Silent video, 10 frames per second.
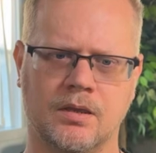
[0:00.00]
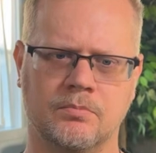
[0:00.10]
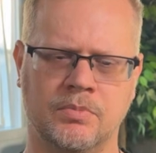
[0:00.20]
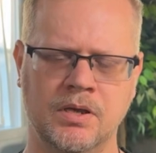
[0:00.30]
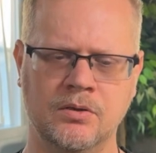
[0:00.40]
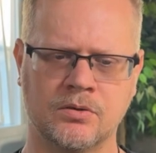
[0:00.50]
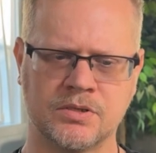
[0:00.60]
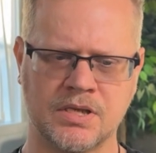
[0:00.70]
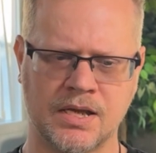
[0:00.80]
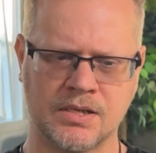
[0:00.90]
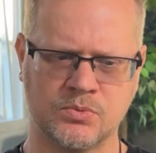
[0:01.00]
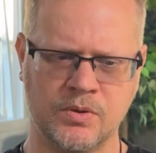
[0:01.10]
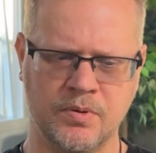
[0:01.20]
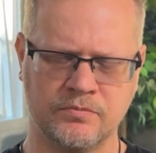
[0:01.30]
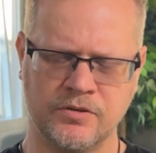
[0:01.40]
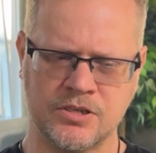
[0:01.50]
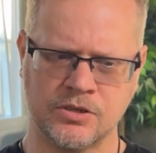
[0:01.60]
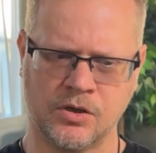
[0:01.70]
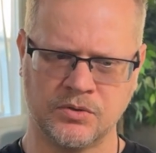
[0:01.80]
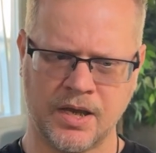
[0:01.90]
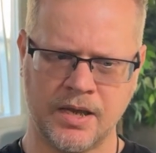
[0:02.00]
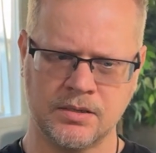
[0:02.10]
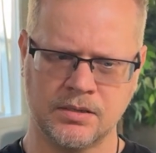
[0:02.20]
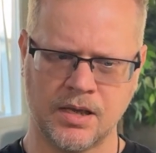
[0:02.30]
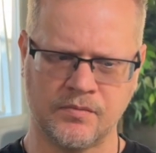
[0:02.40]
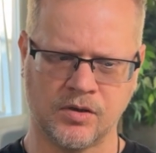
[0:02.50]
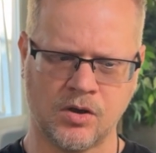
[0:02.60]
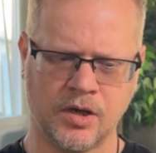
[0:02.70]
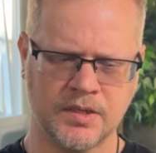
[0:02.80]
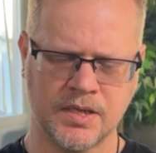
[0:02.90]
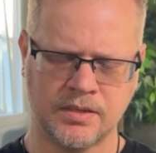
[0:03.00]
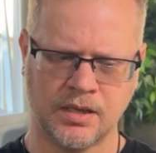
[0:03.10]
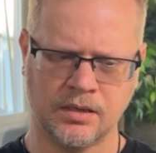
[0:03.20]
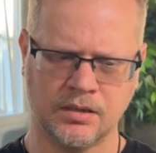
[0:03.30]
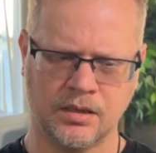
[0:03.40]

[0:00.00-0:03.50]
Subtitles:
Peter says, "We've been fishing all night, haven't caught anything,